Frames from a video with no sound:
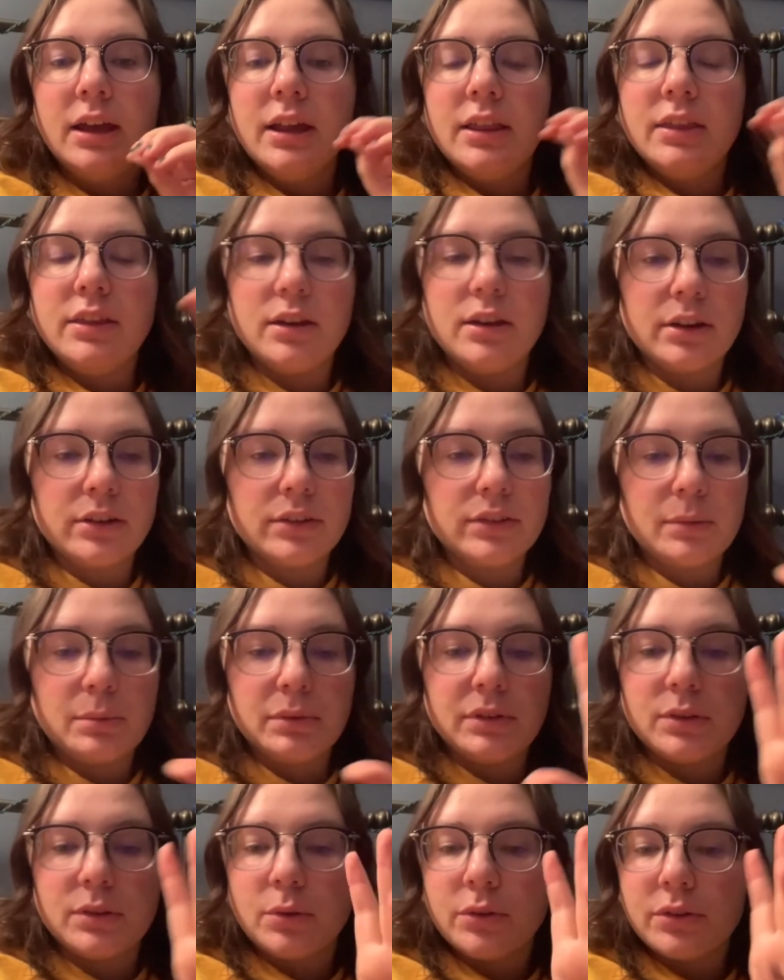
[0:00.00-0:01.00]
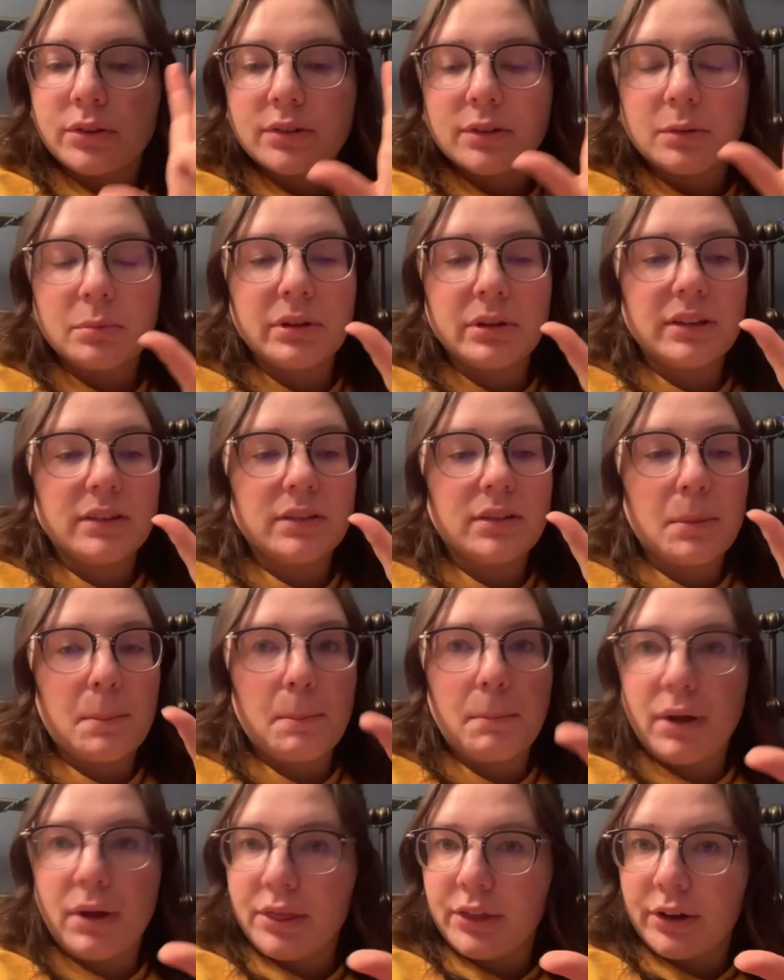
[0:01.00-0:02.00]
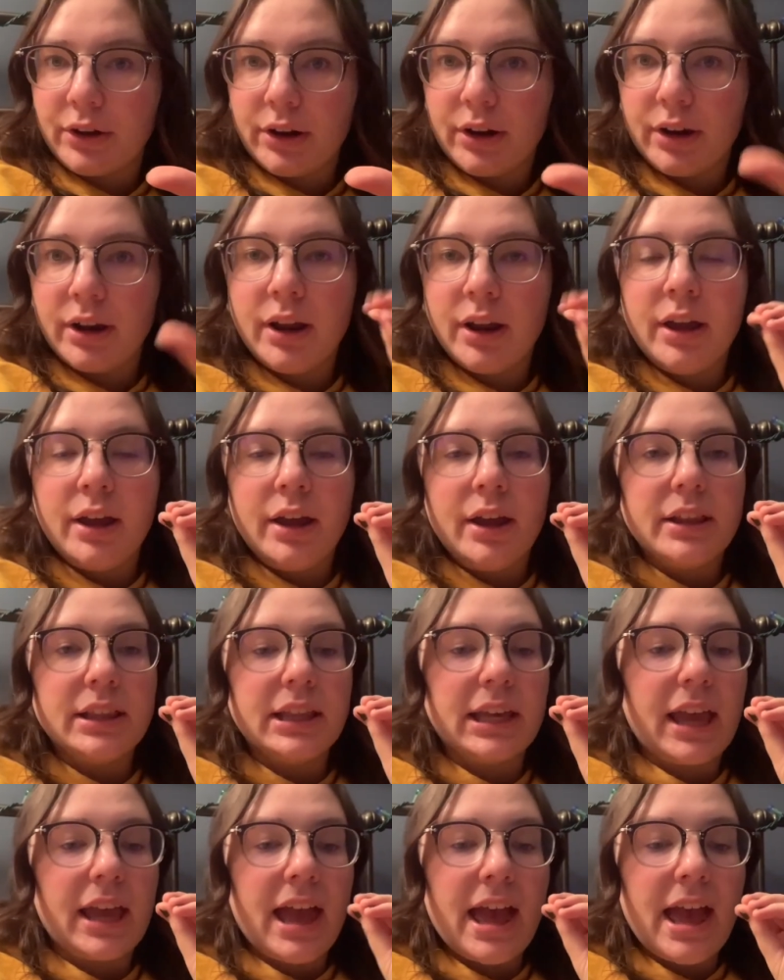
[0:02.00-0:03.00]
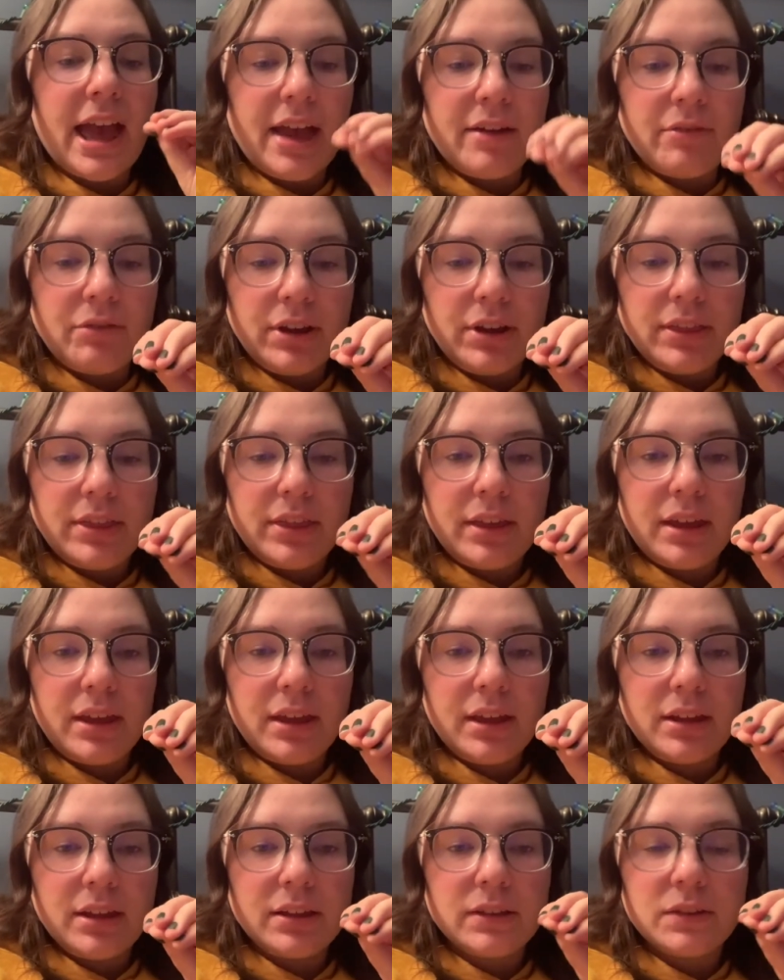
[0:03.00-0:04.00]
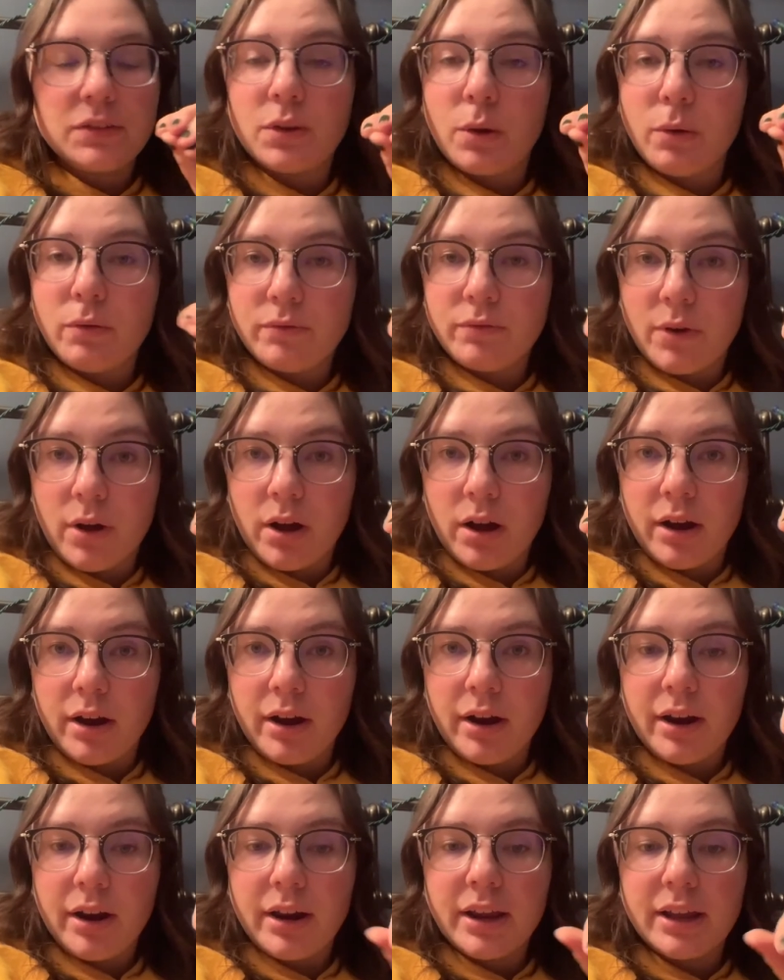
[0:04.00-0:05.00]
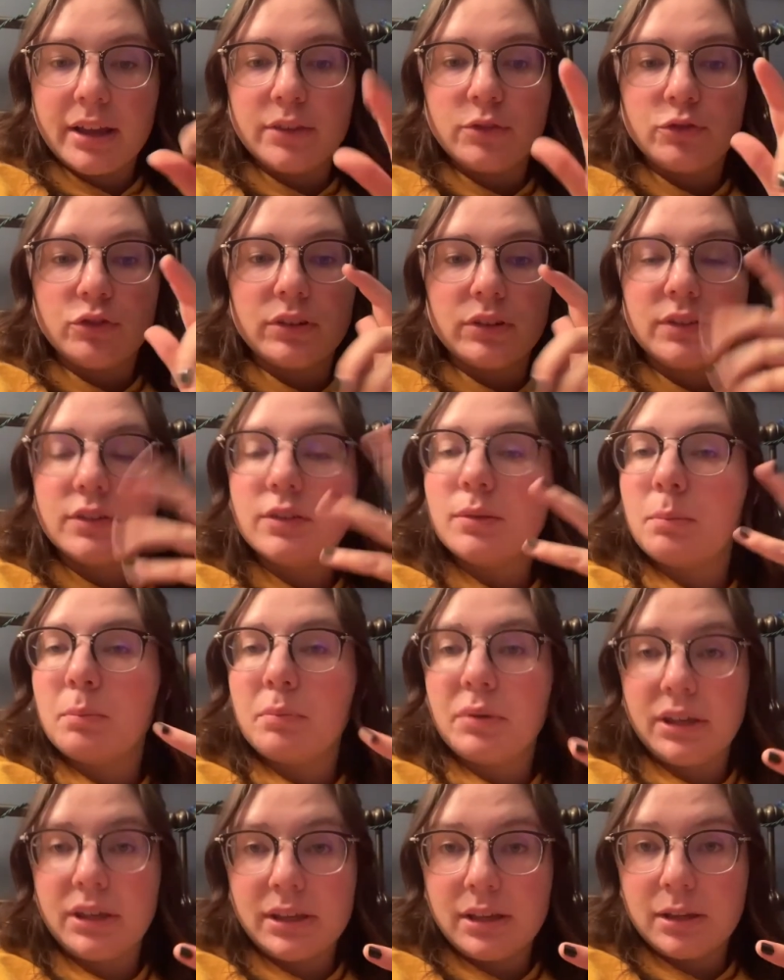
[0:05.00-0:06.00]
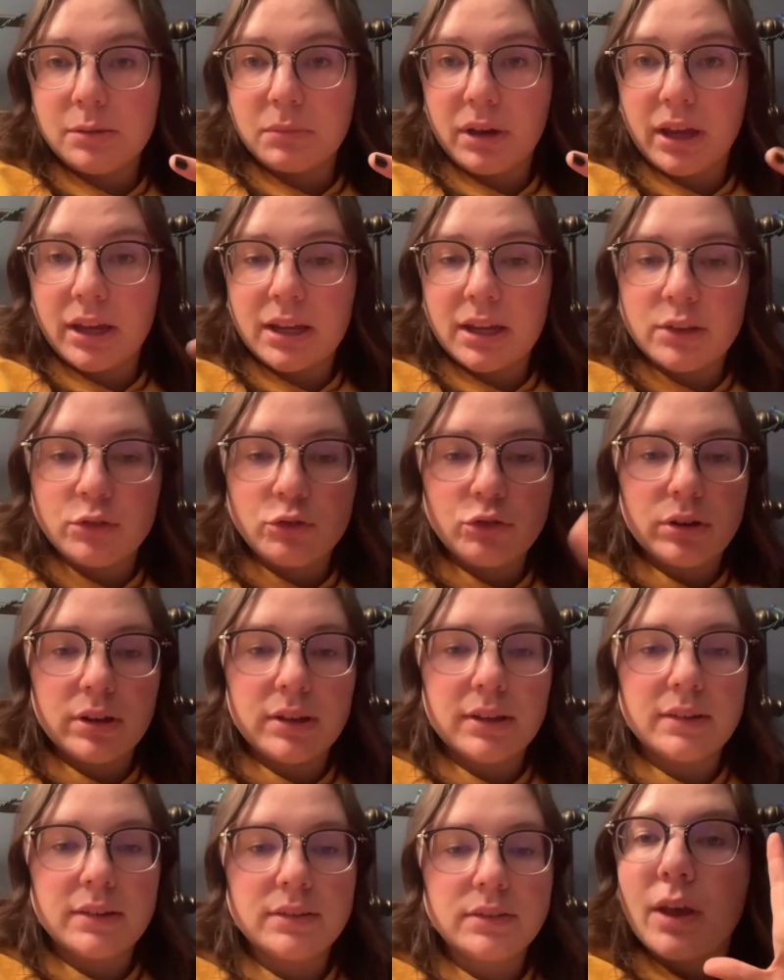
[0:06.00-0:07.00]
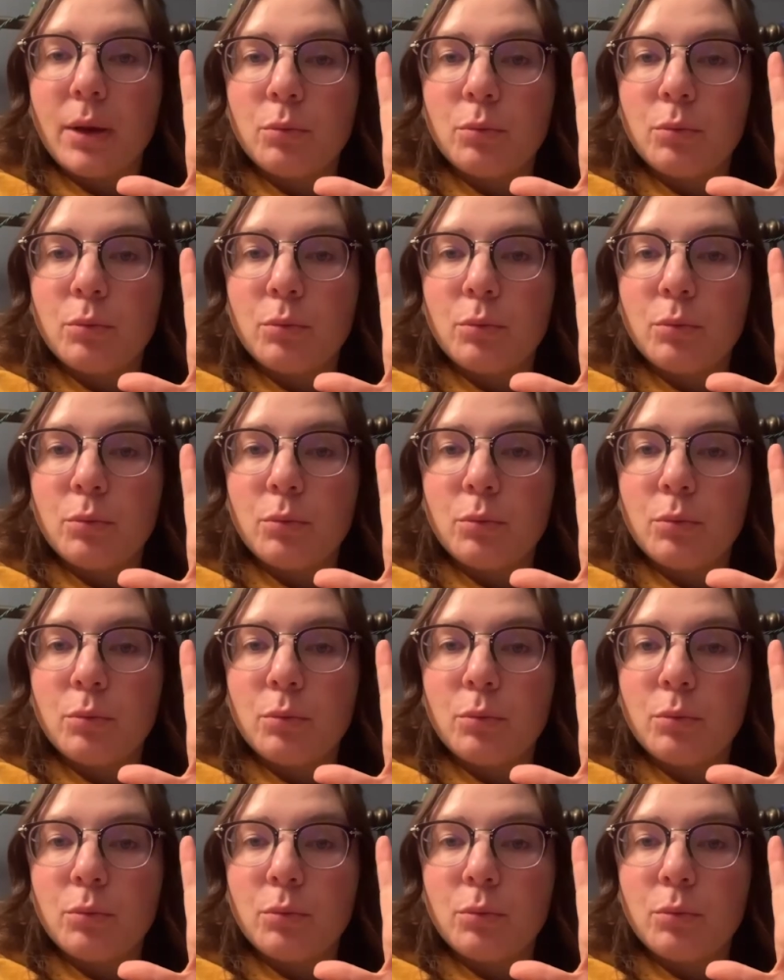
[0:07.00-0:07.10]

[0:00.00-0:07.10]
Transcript: the younger siblings, the older siblings, the mother, like everything so far is just piquing my interest.